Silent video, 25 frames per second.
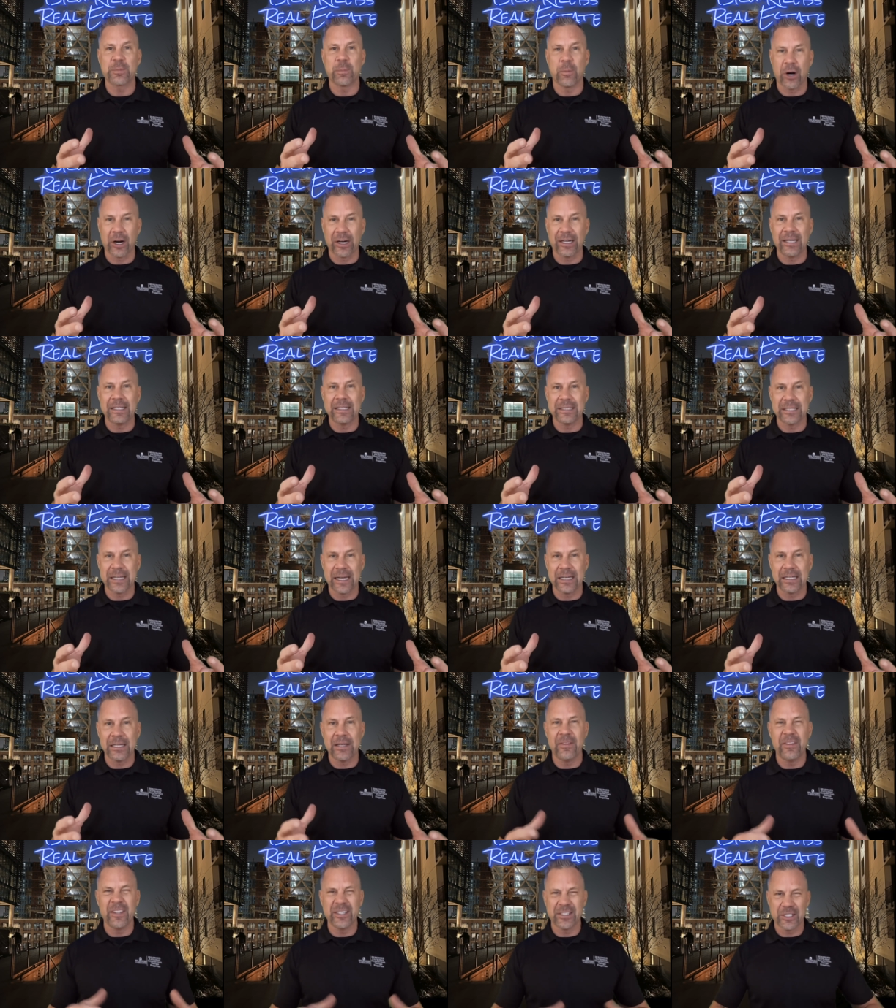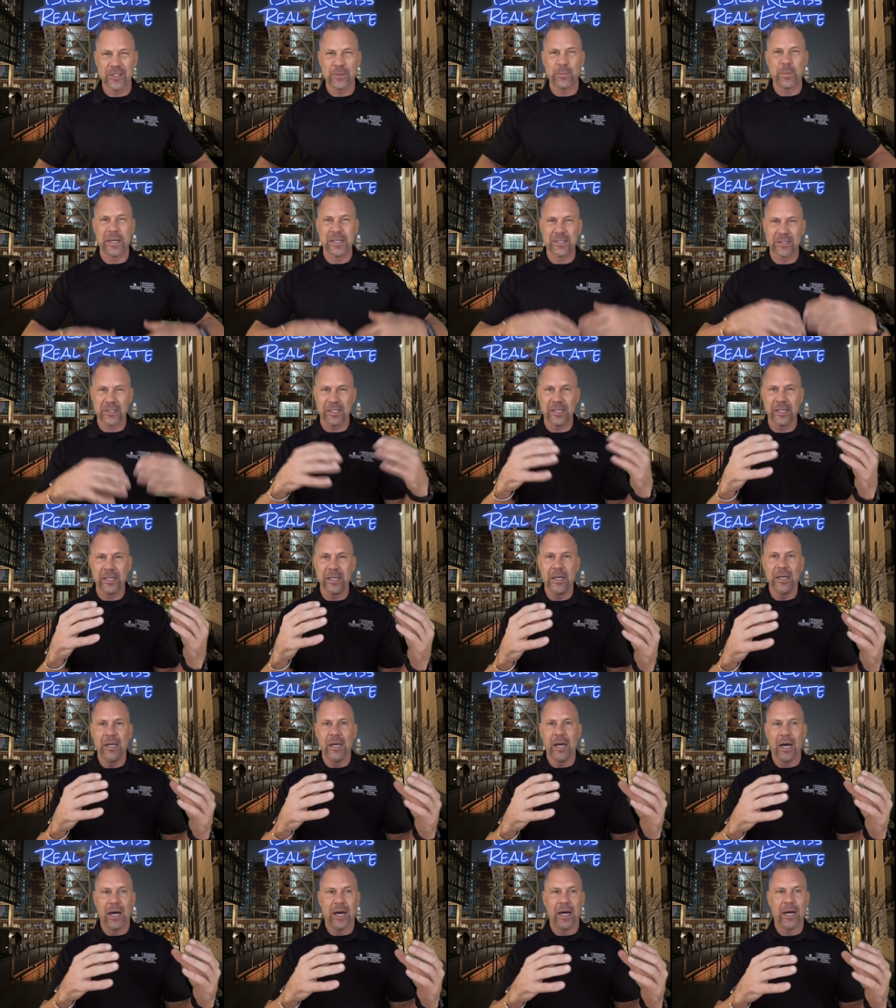market data, and this is basically
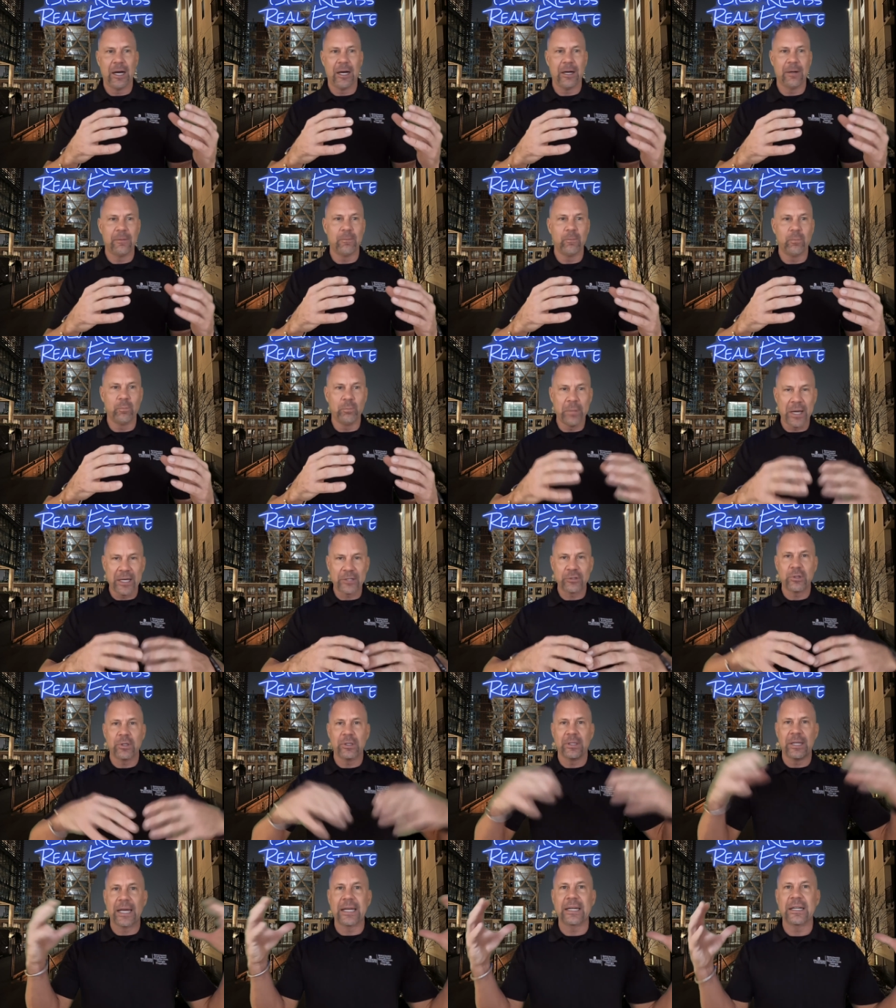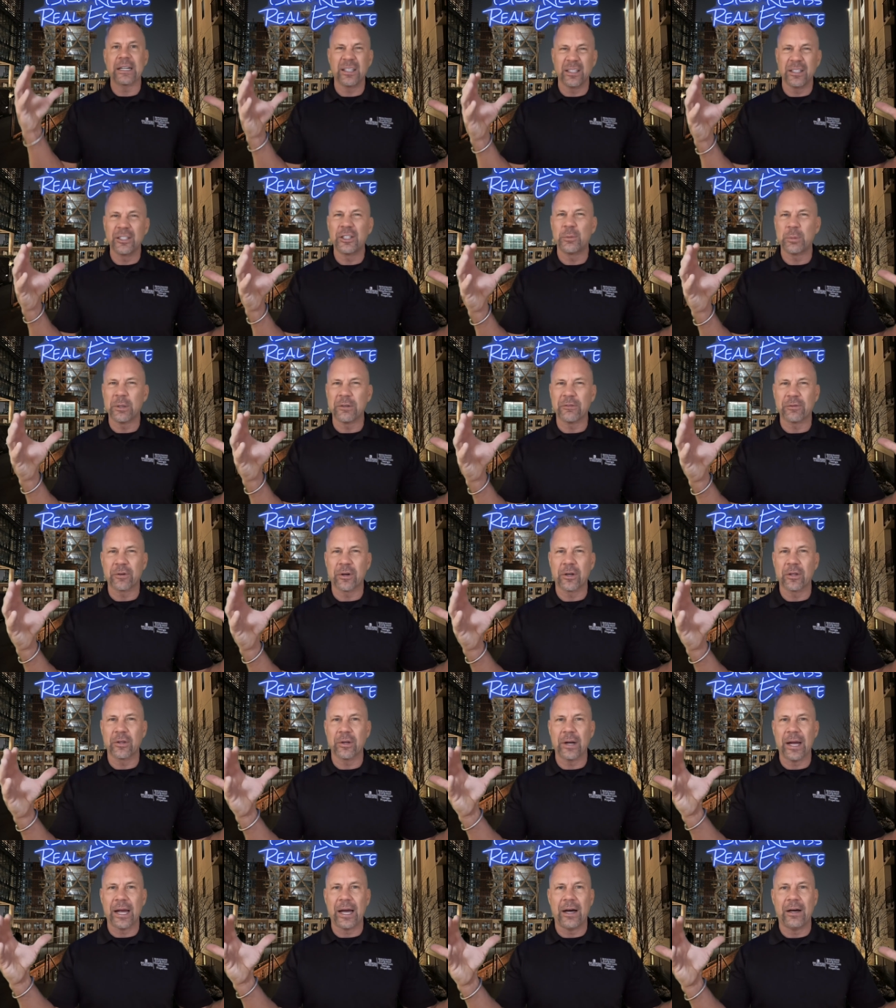um, Metro Atlanta a little bit
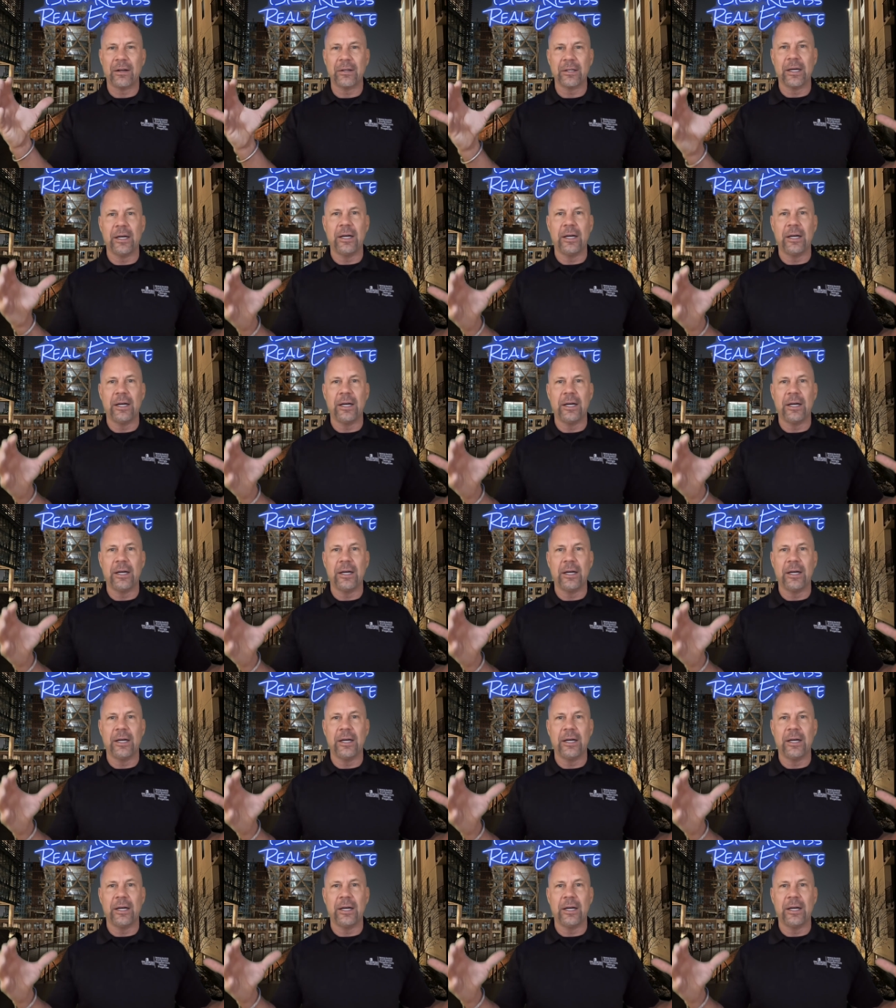further out.